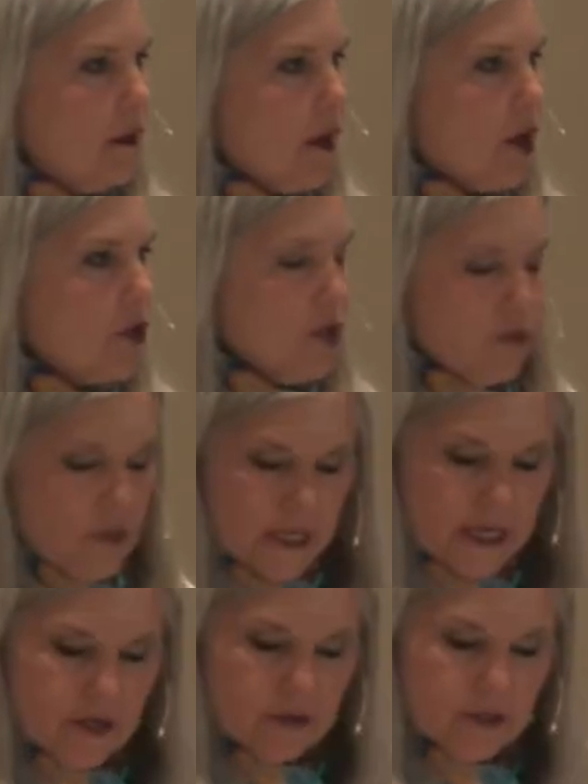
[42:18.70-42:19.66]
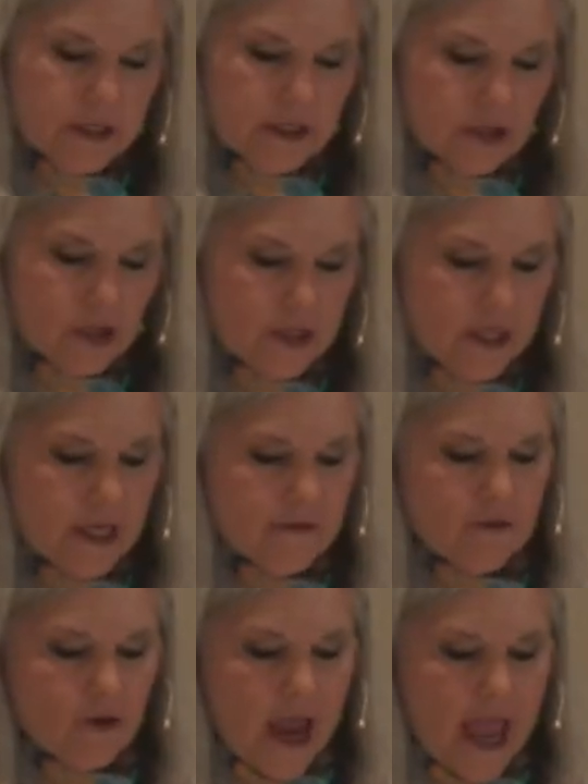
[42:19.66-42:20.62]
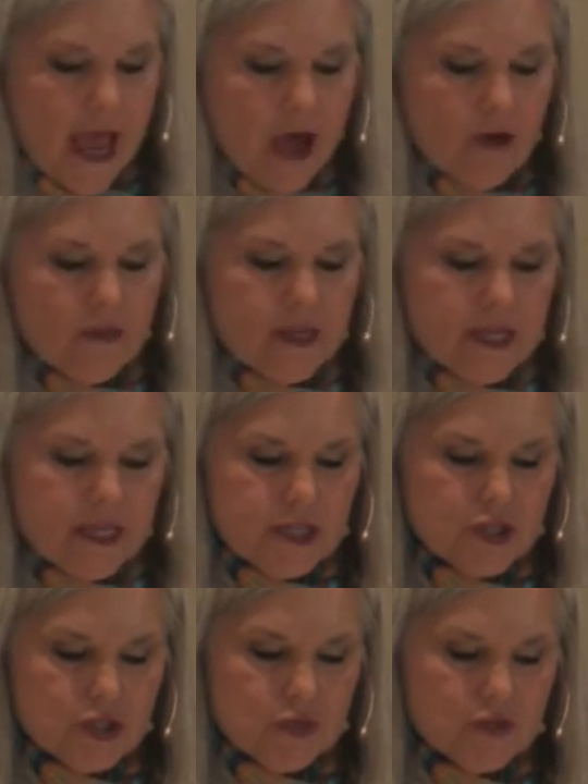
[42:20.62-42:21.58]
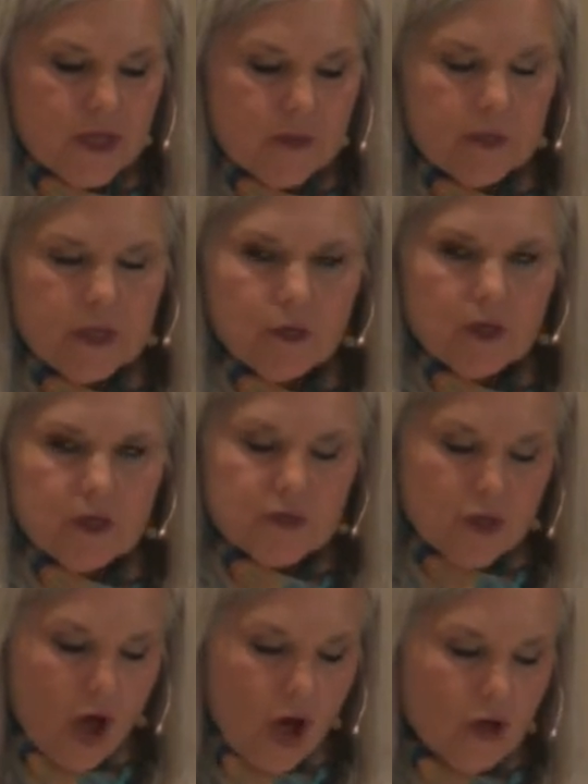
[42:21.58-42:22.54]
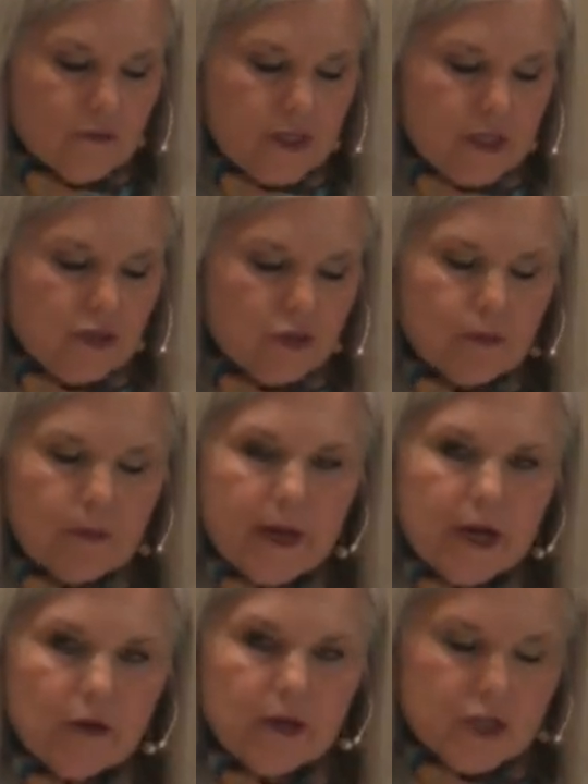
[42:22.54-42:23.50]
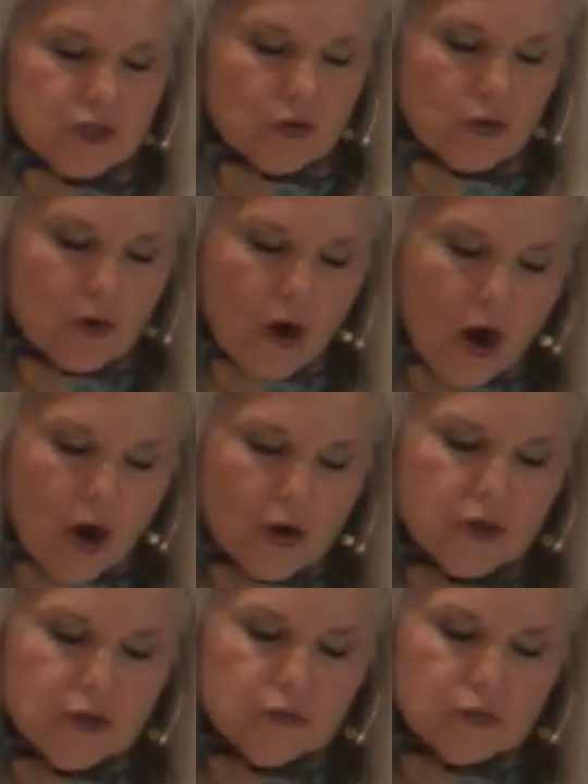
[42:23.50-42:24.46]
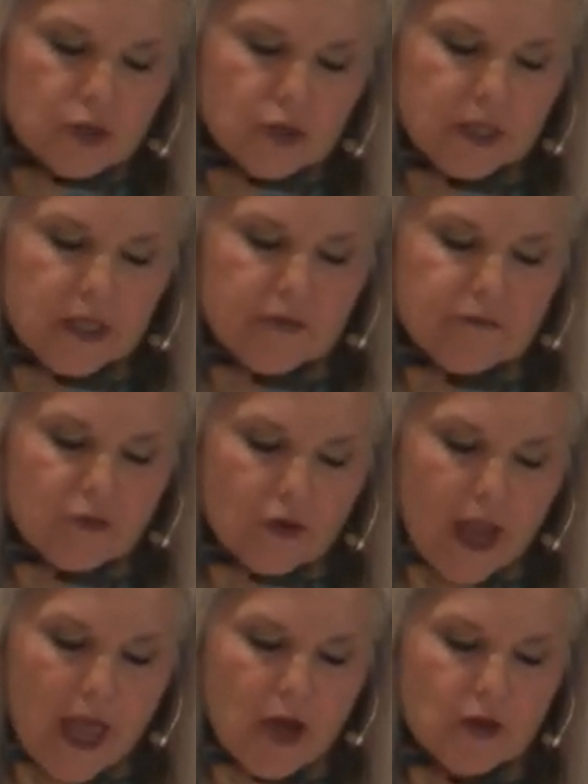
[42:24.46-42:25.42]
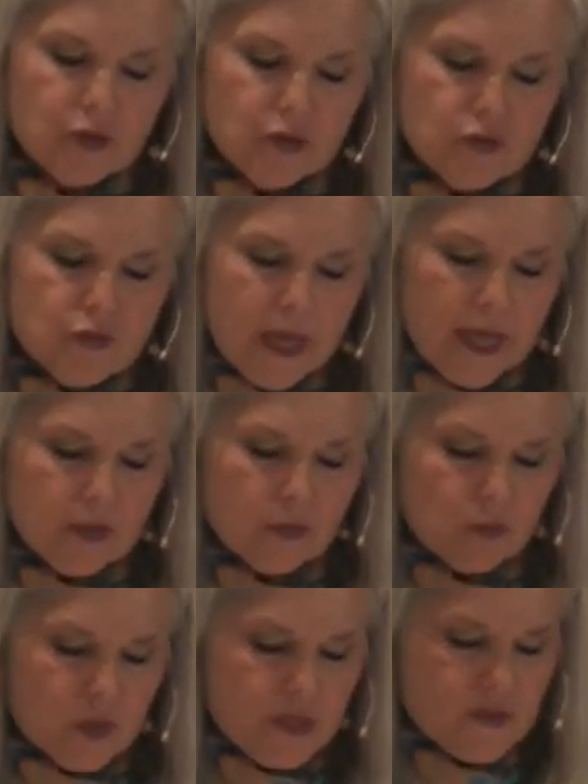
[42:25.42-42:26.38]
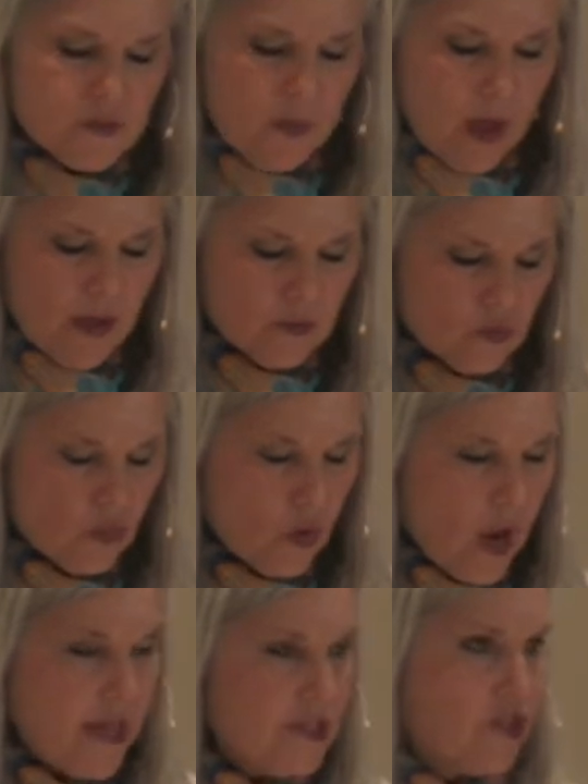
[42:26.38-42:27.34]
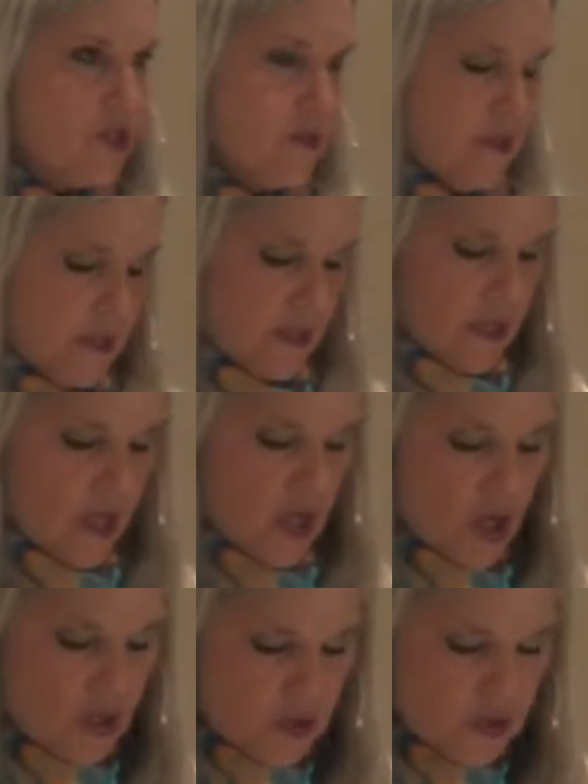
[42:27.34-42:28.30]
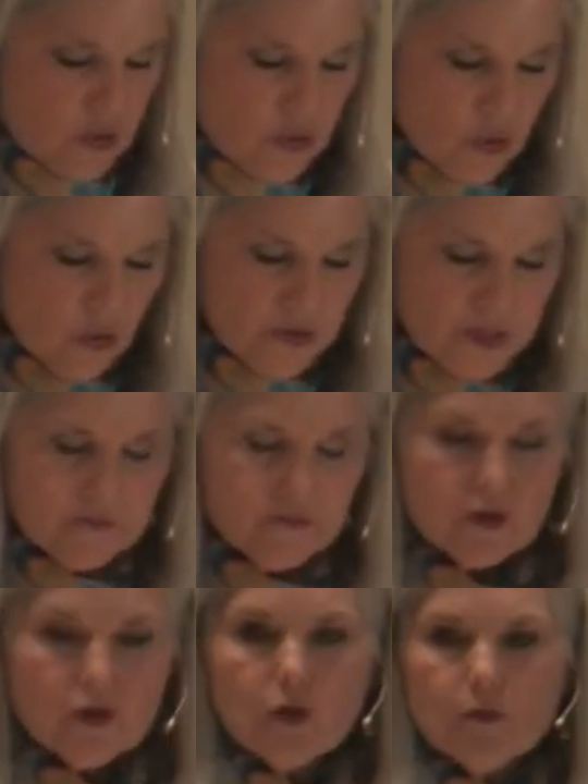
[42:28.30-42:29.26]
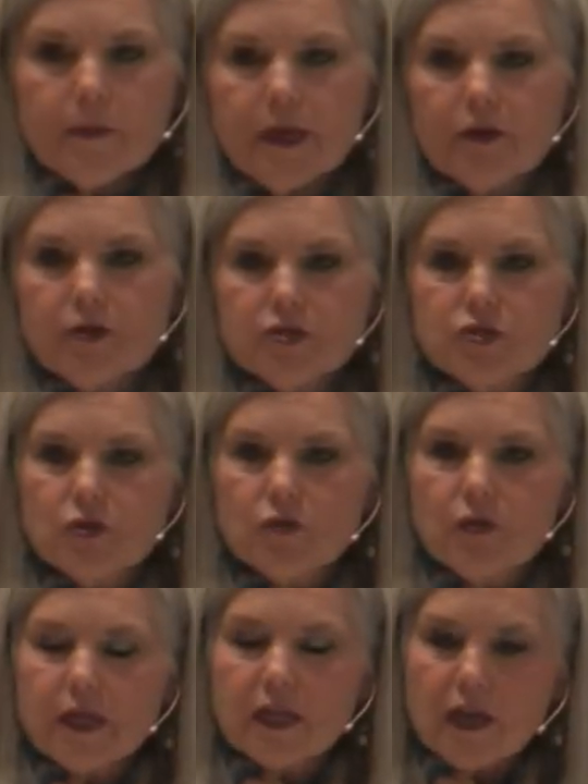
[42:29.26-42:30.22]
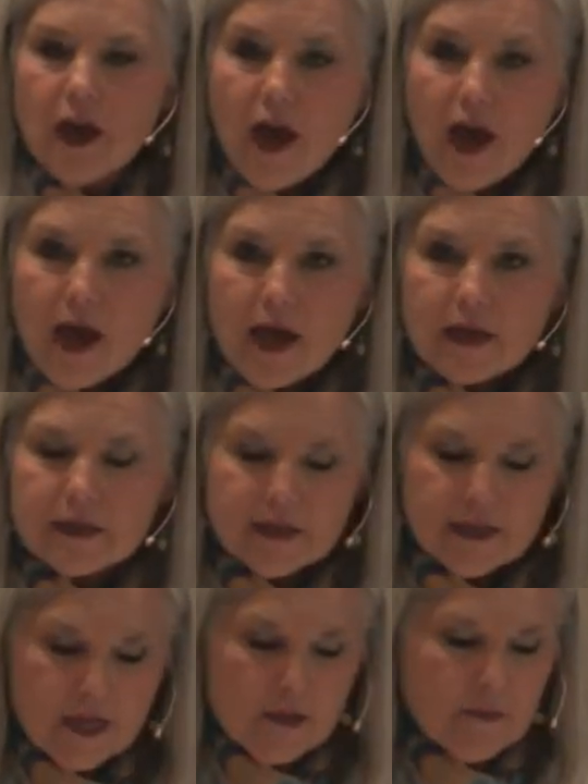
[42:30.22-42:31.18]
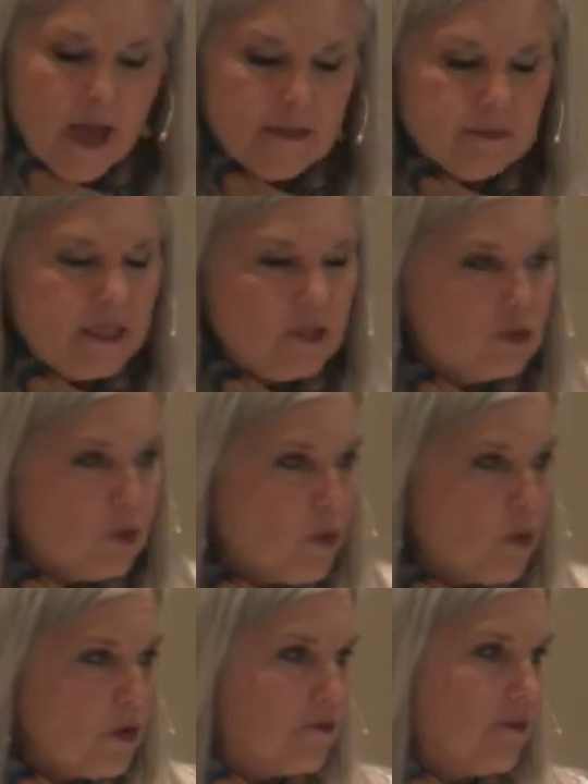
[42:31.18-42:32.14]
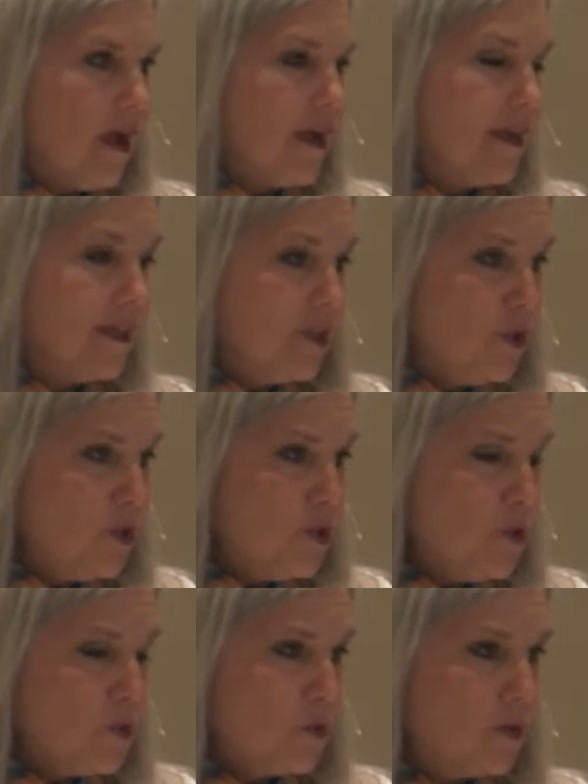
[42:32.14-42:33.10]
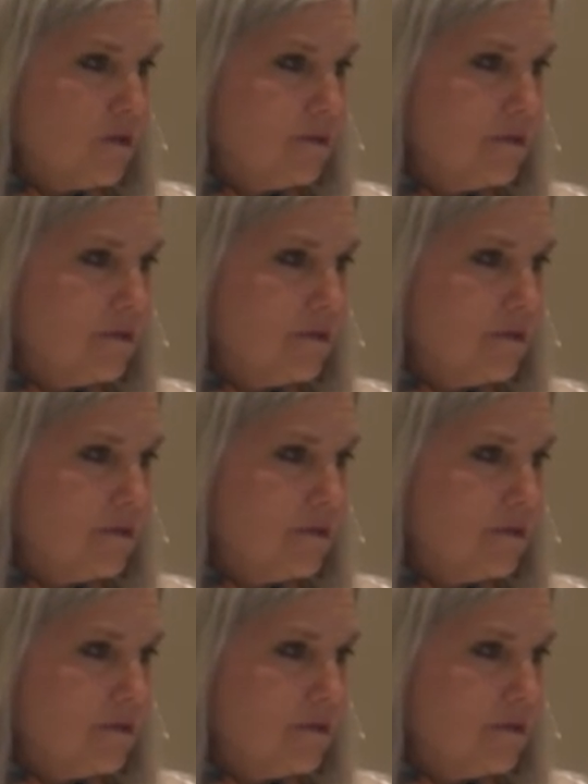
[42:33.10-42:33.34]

Are you eagerly looking for how the issues can be resolved in your marriage, or are you looking for how you can respond righteously to your difficult marriage so that God might be glorified in you?